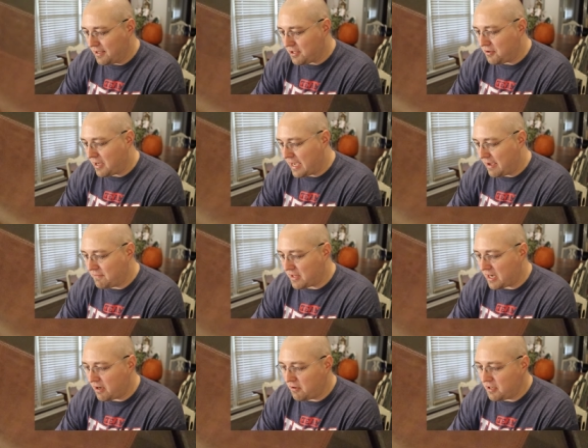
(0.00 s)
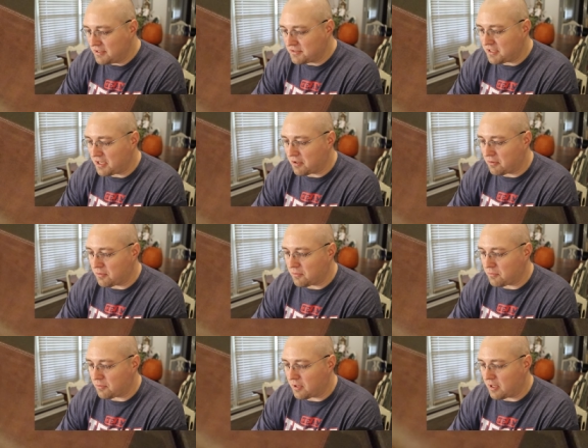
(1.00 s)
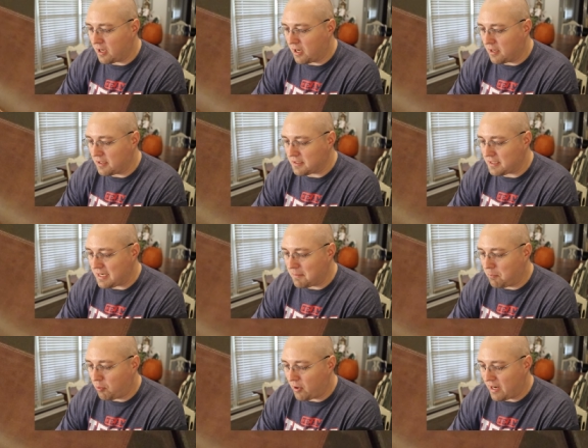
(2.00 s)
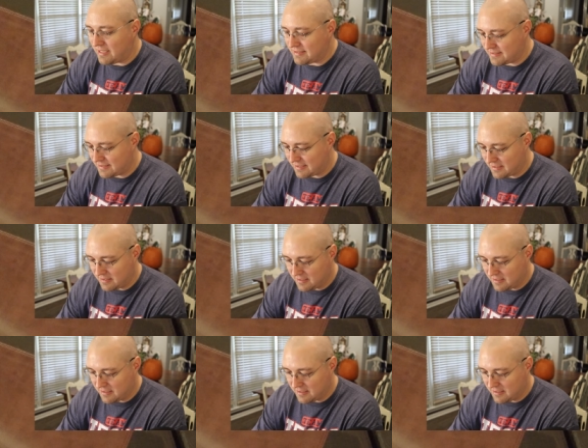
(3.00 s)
You have the areas that are uh, impressed,